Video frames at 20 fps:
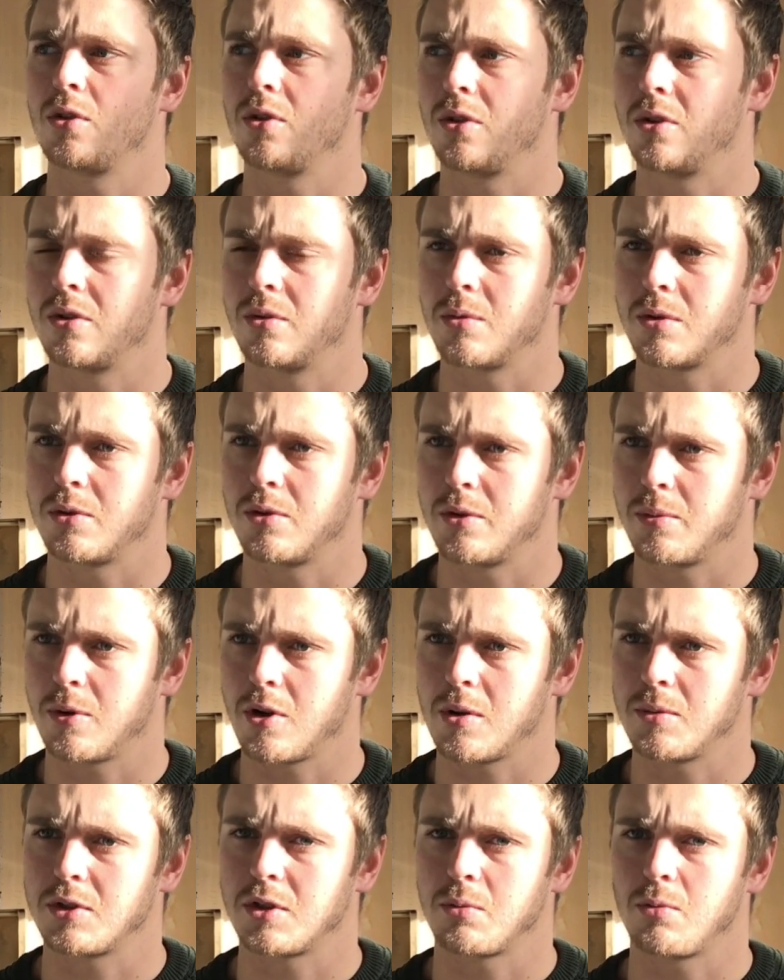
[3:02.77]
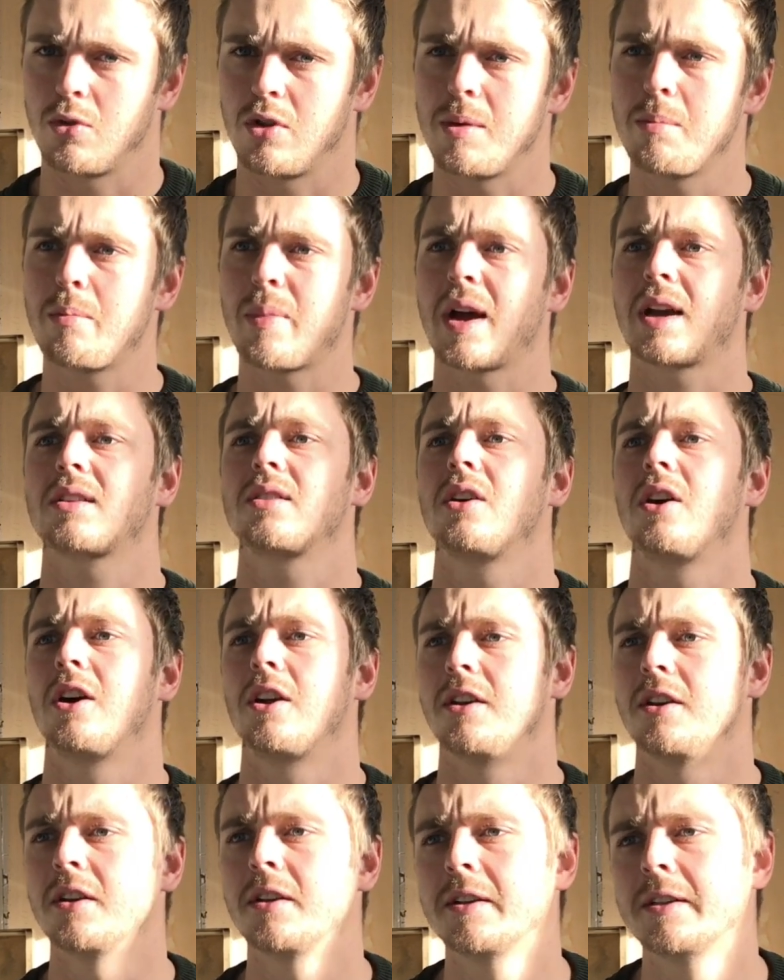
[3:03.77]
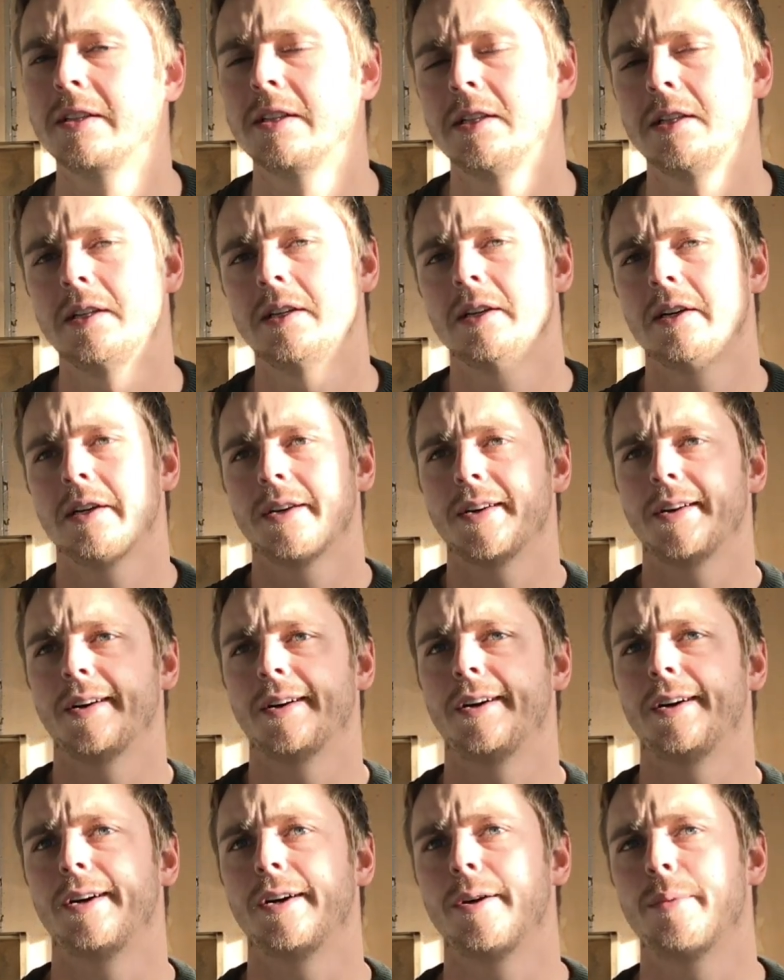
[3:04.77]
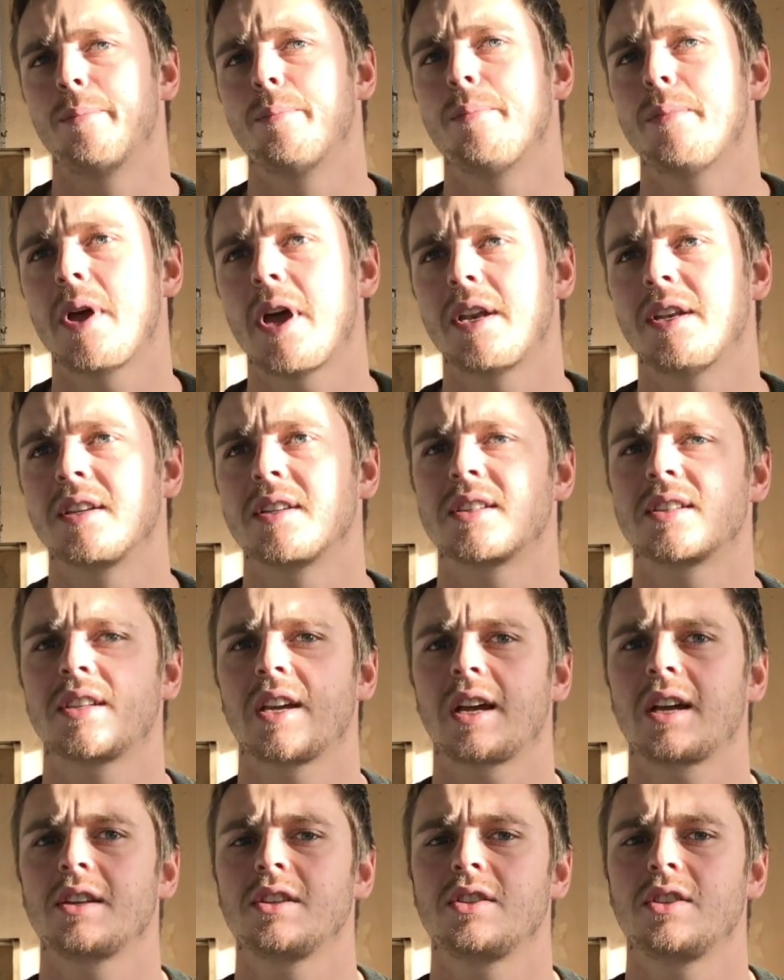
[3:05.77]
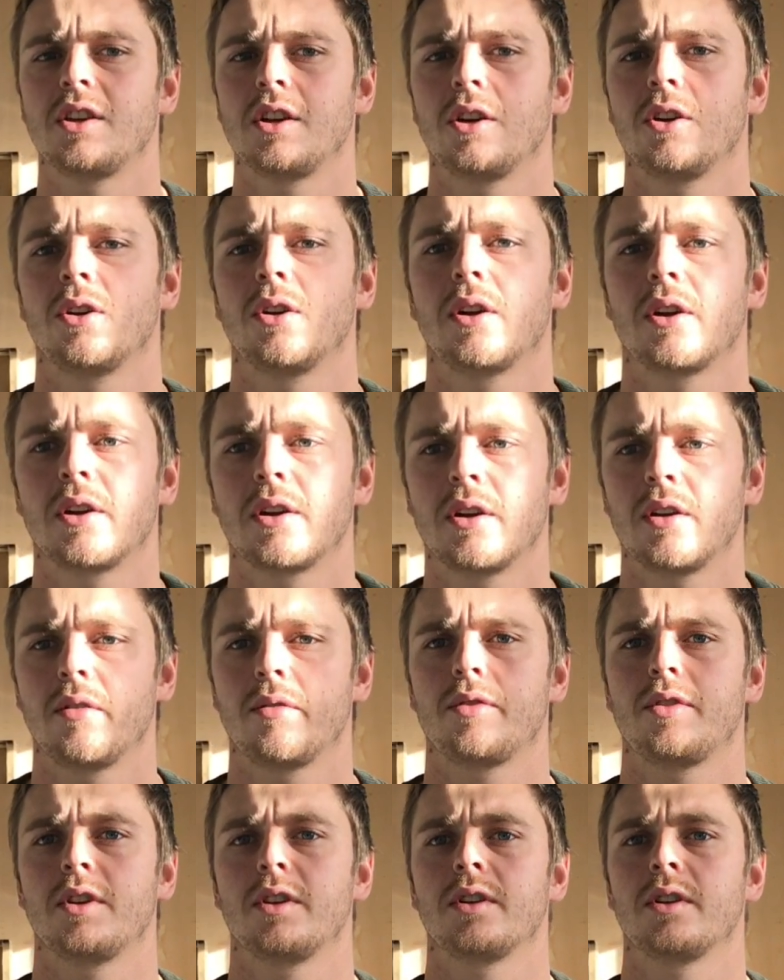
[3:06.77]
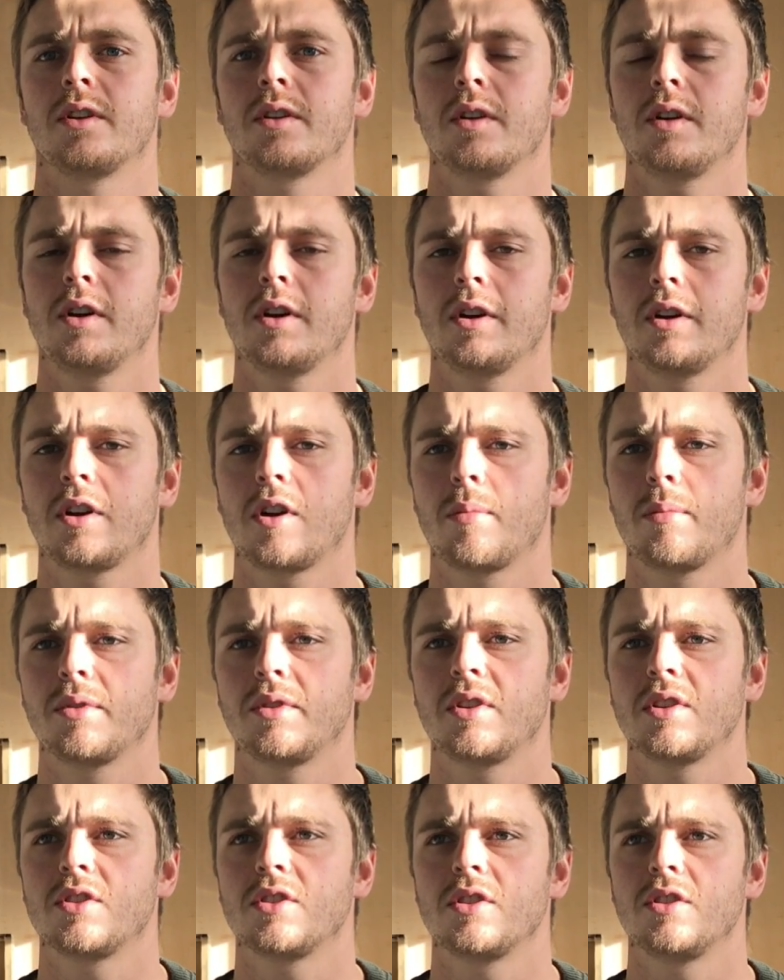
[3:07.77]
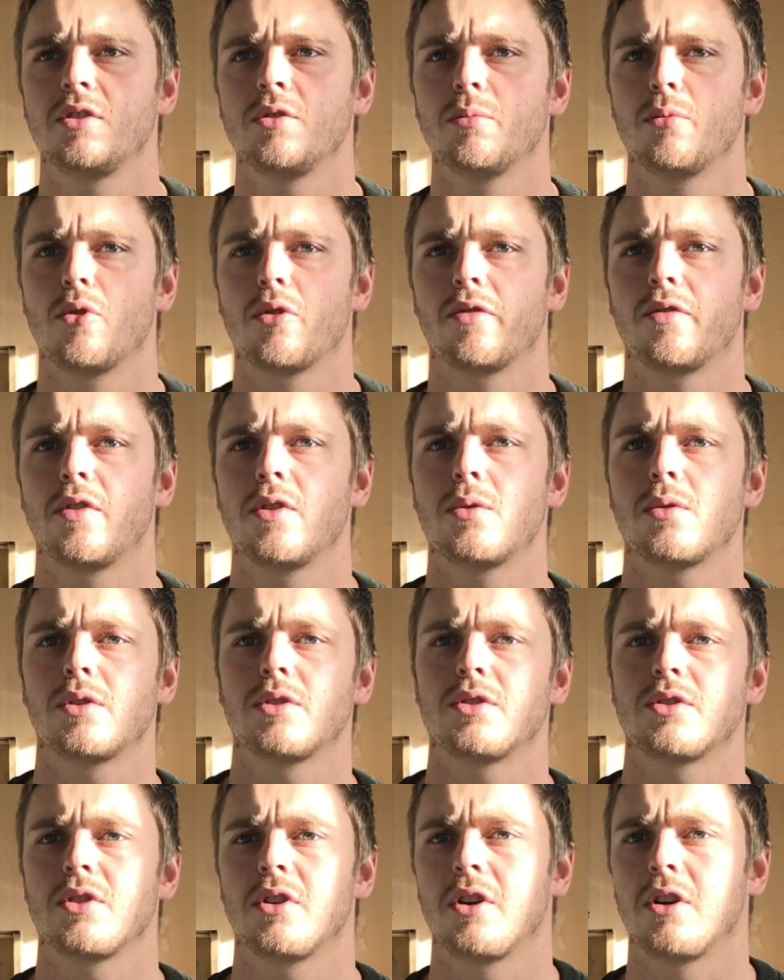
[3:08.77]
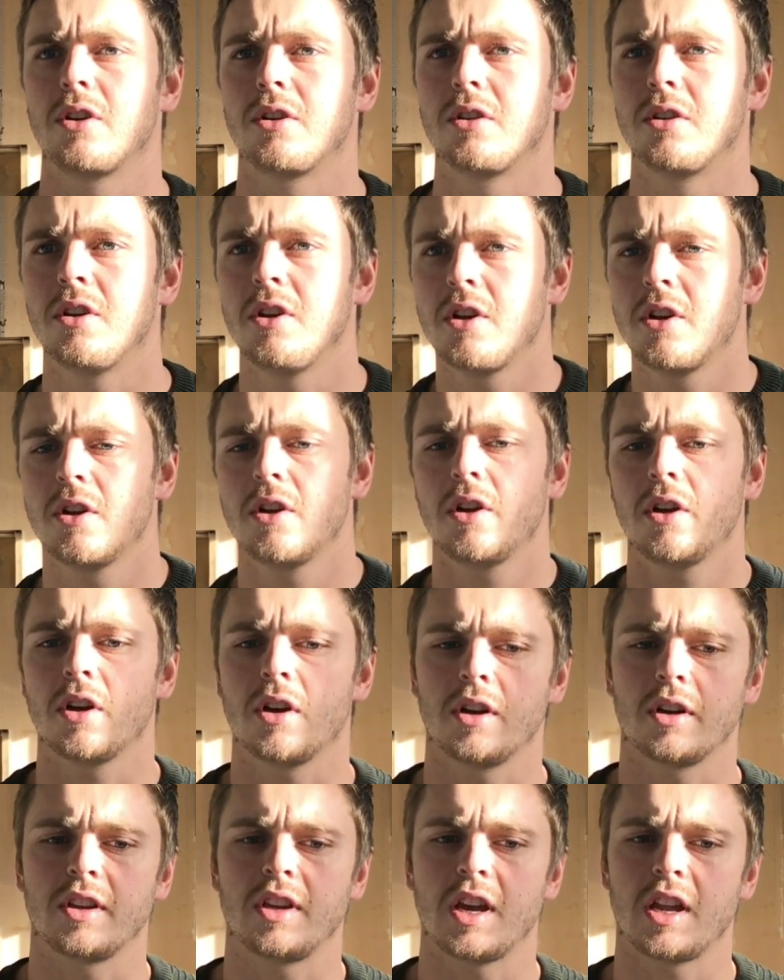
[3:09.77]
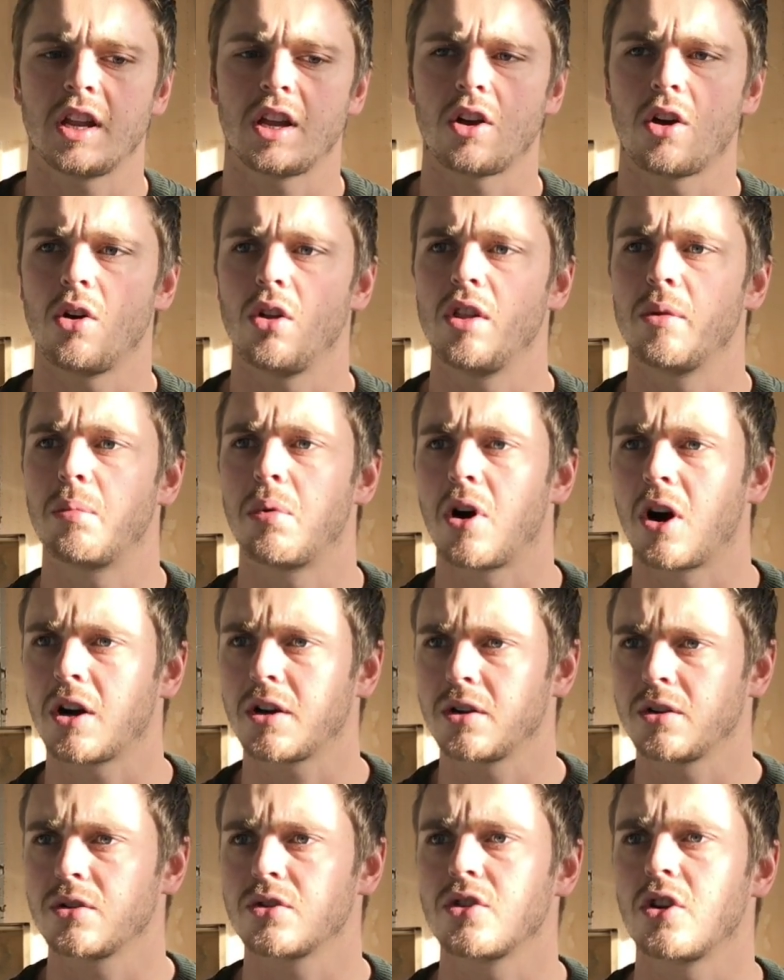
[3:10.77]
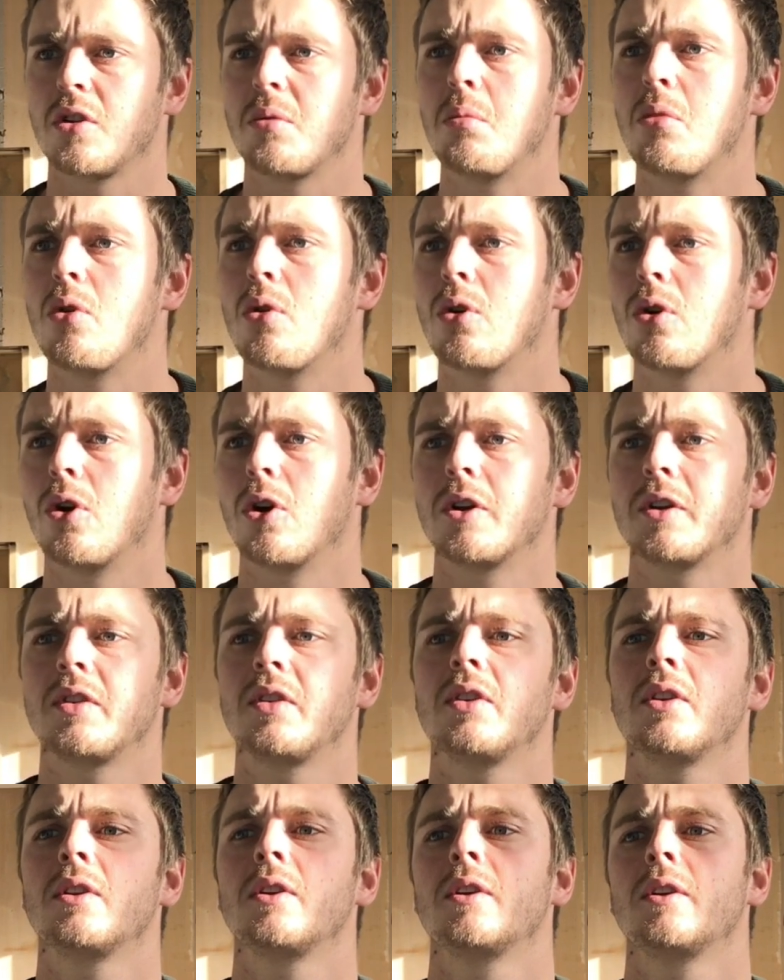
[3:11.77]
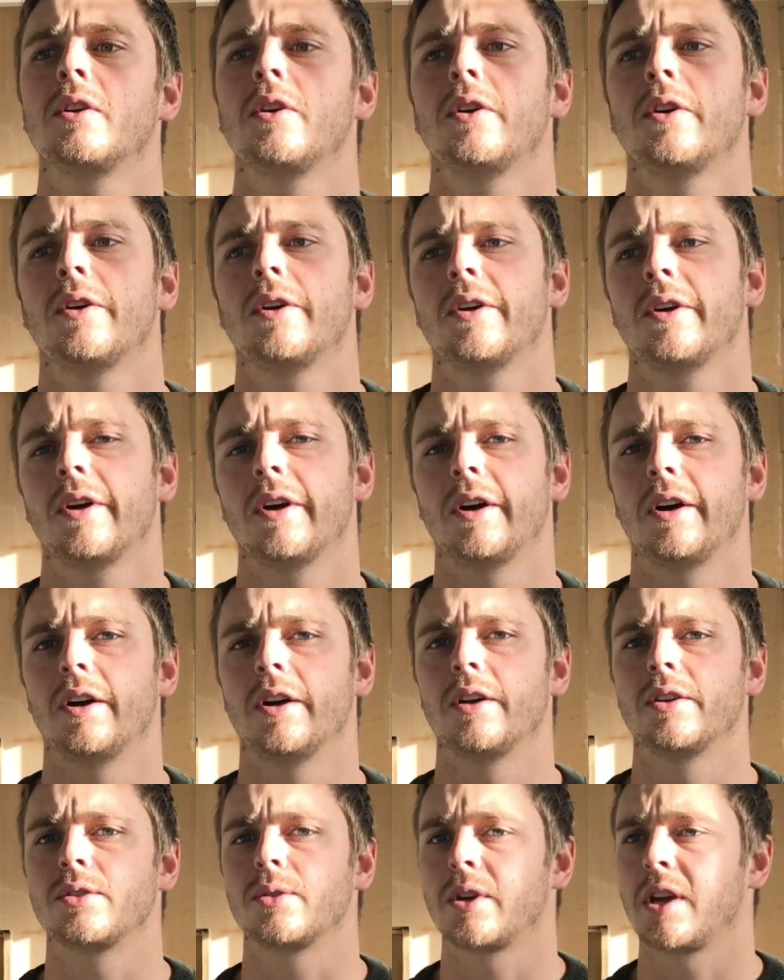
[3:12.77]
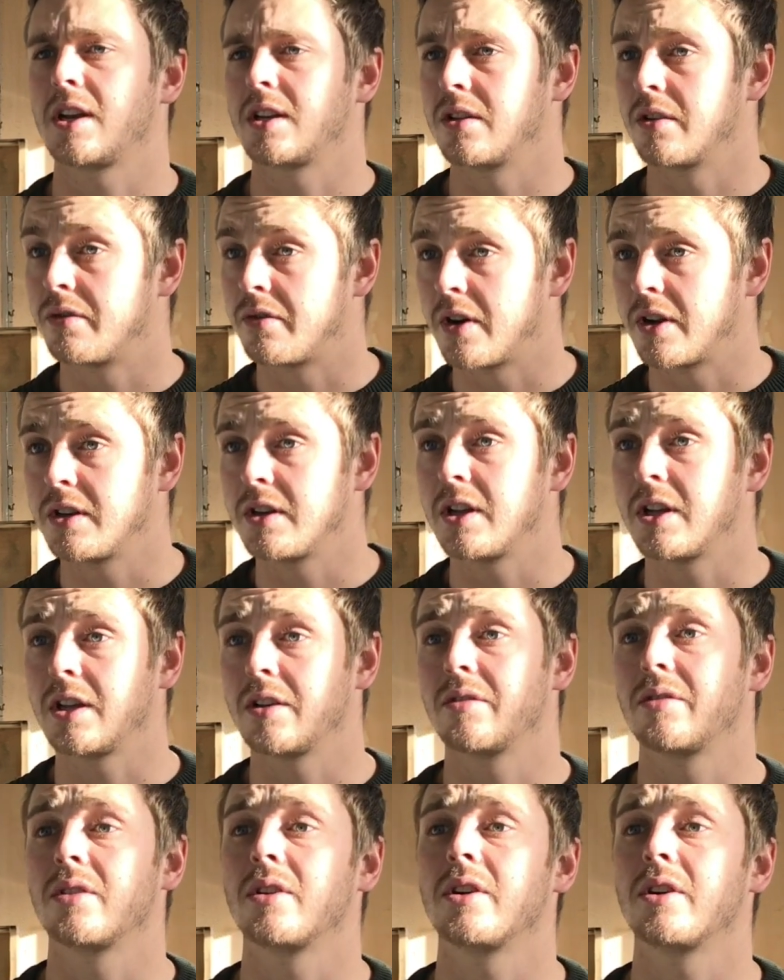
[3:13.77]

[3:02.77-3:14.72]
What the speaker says: will impact on. And the second year of the competition, you more focus on getting all the partners on board. So getting the funding,